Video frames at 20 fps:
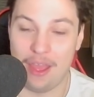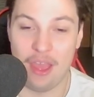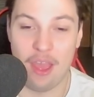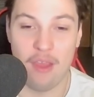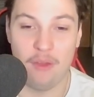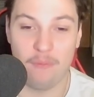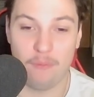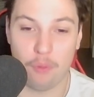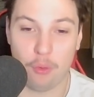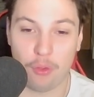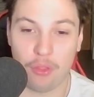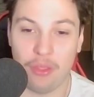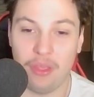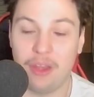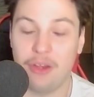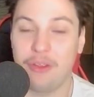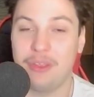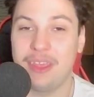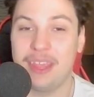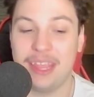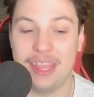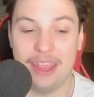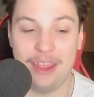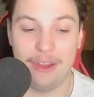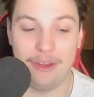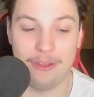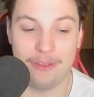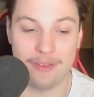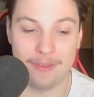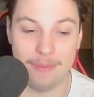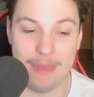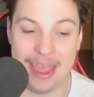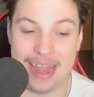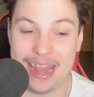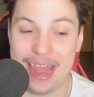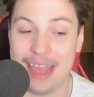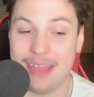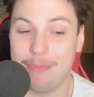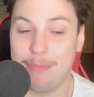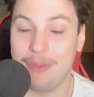for literally years, and I
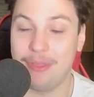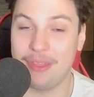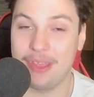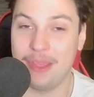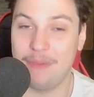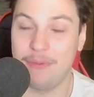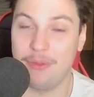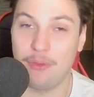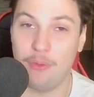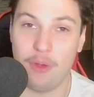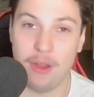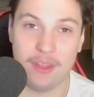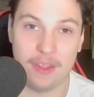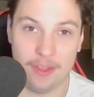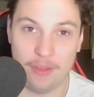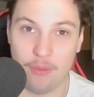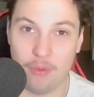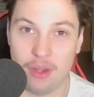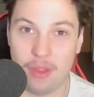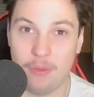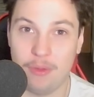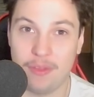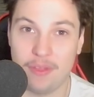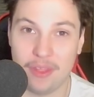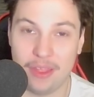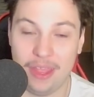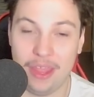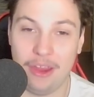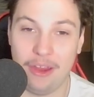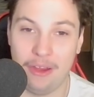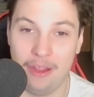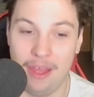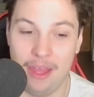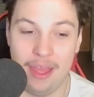believe 2020 was the year